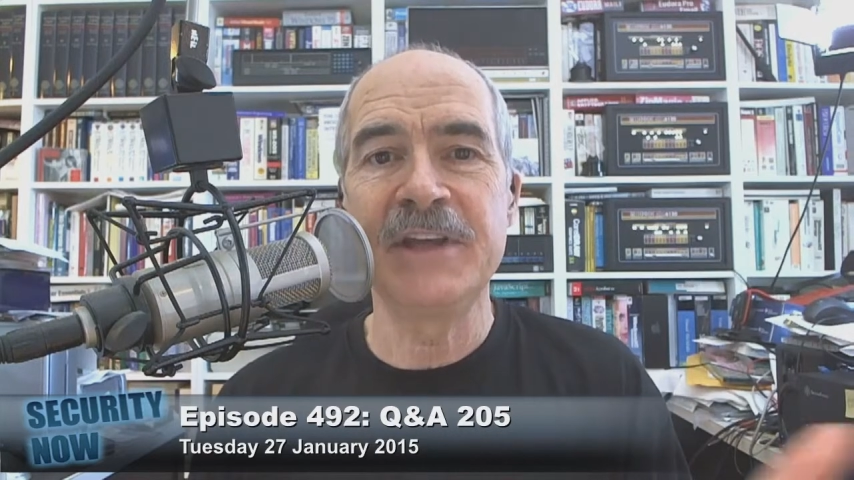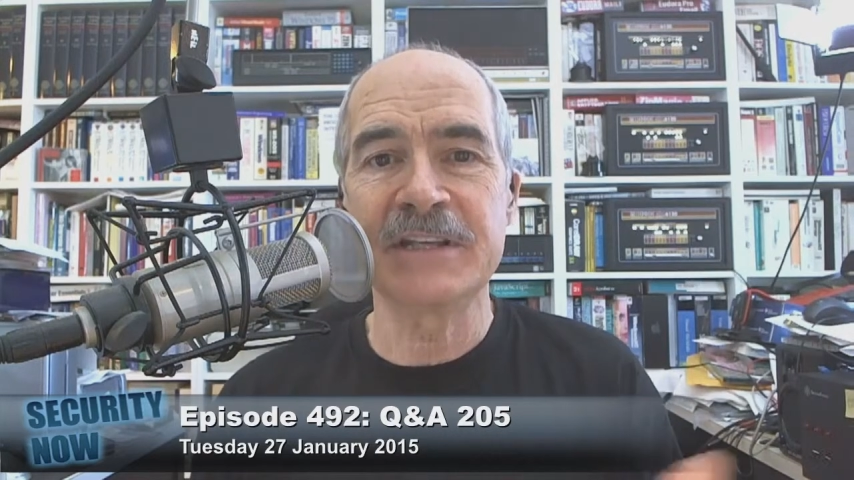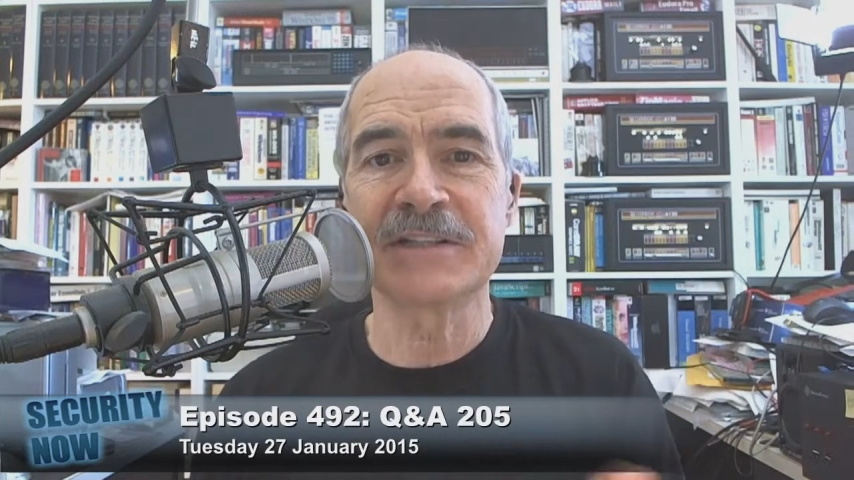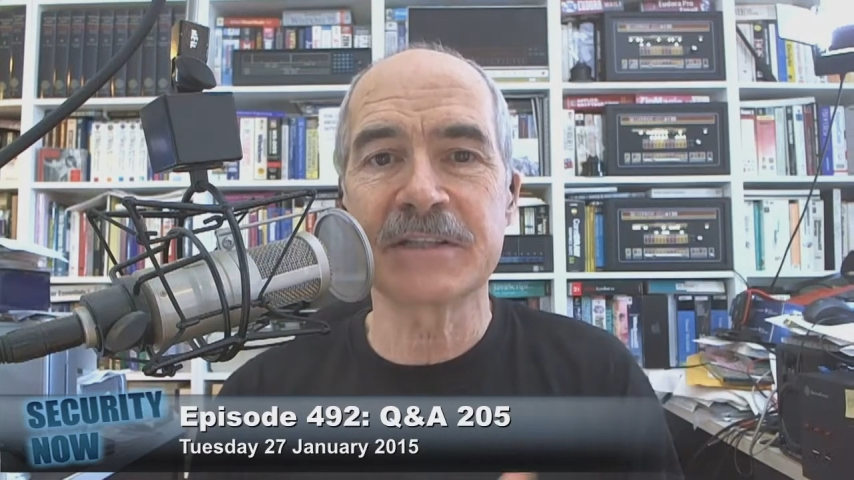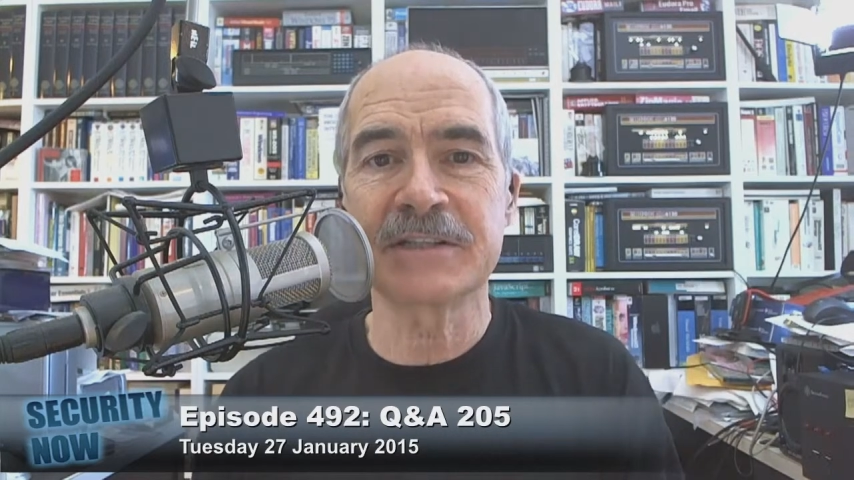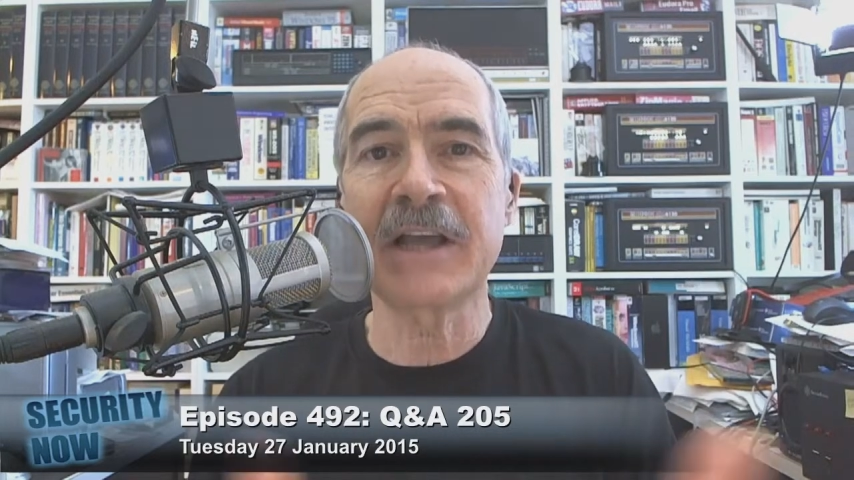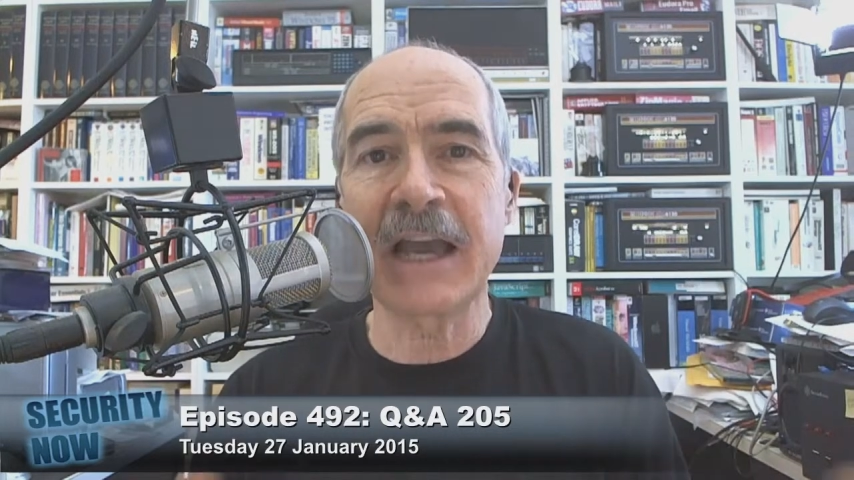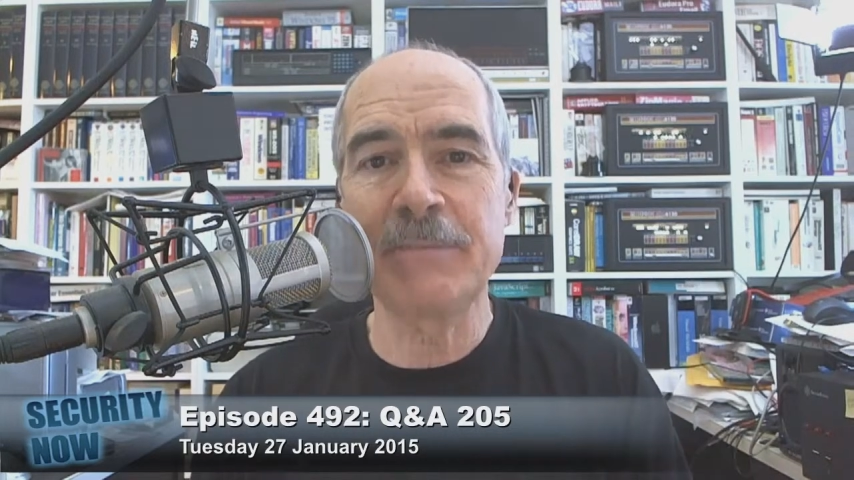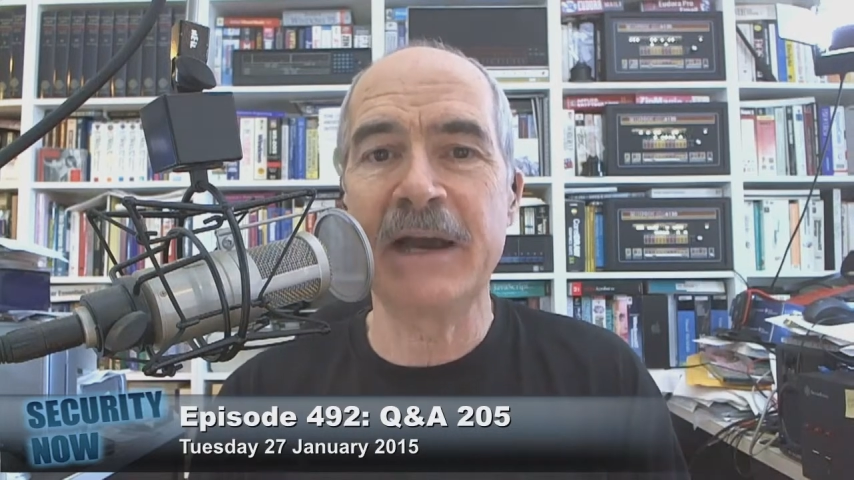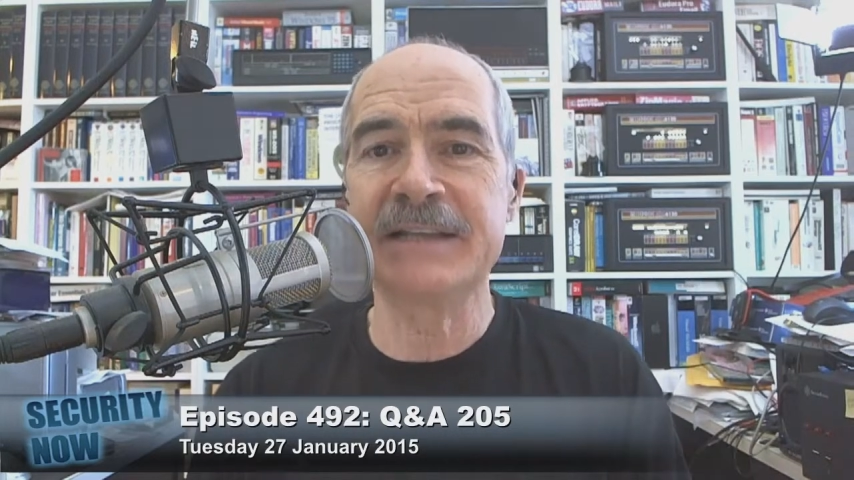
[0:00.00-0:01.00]
this
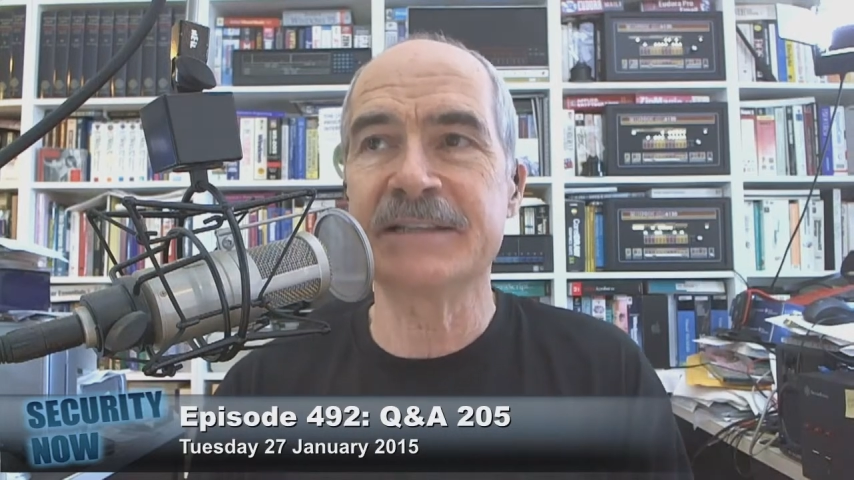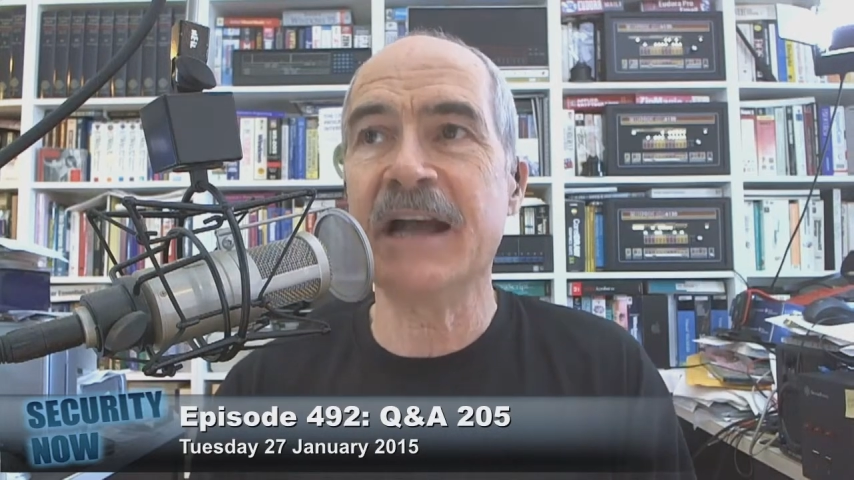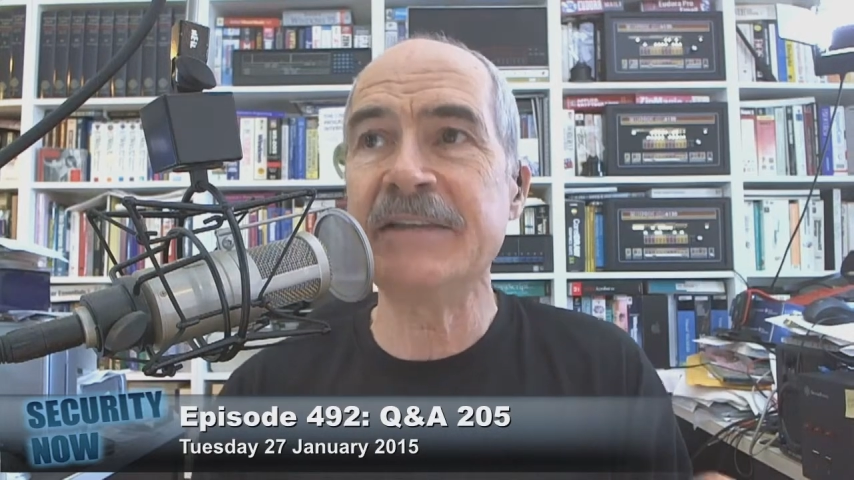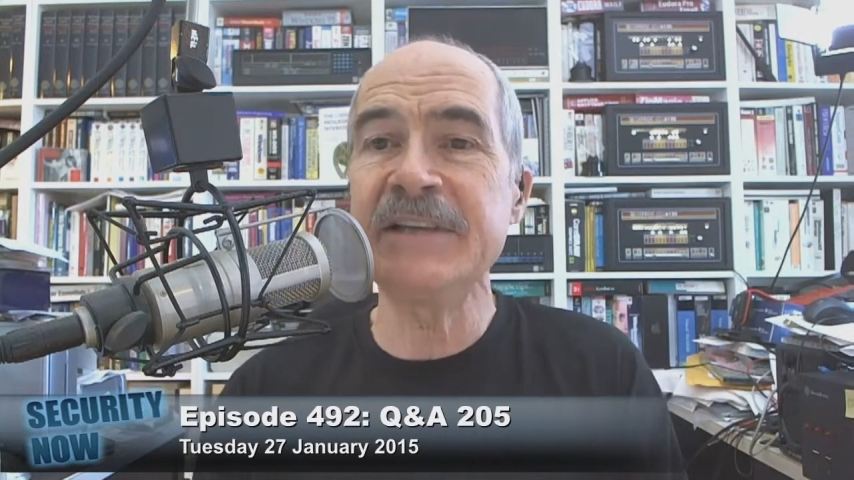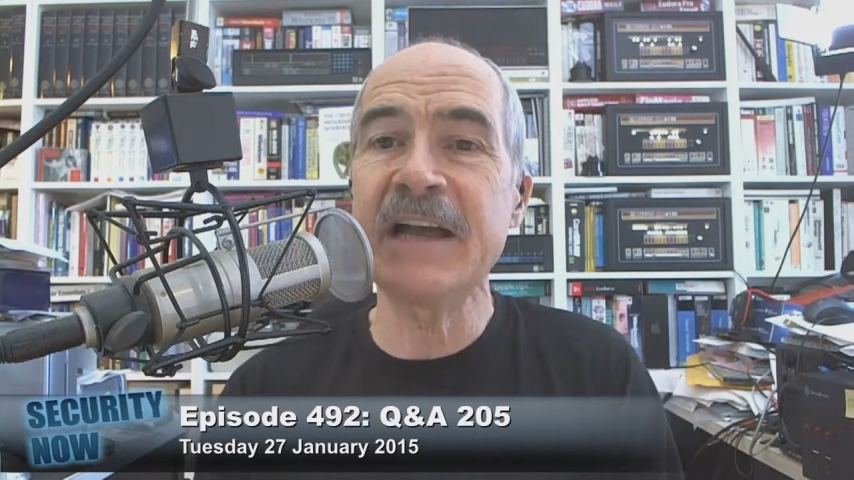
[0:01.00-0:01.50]
side by side.